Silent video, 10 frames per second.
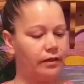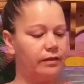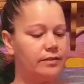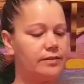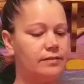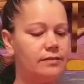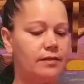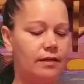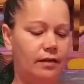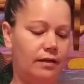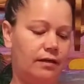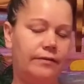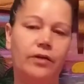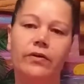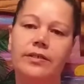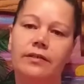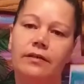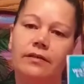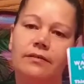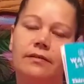okay, this is a, you always
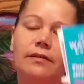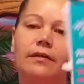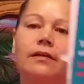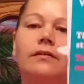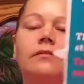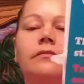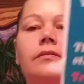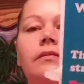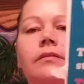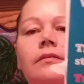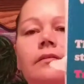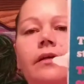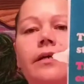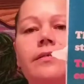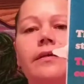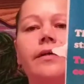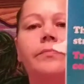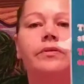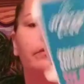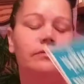get a
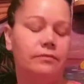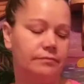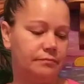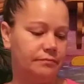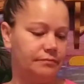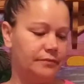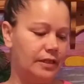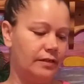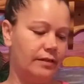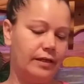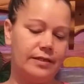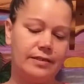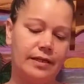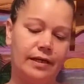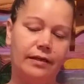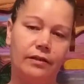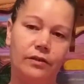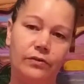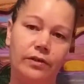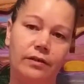sample that is not
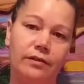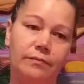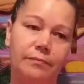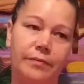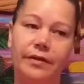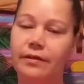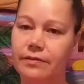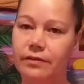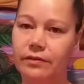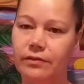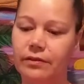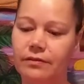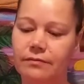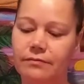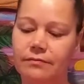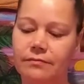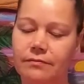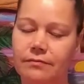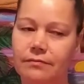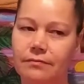included, but it is included.
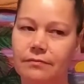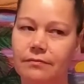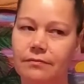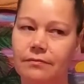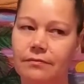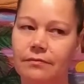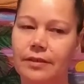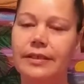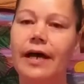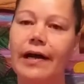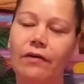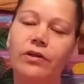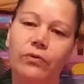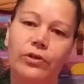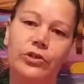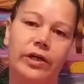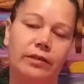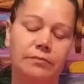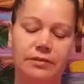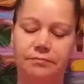It's not counted towards your
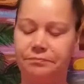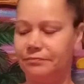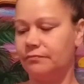items.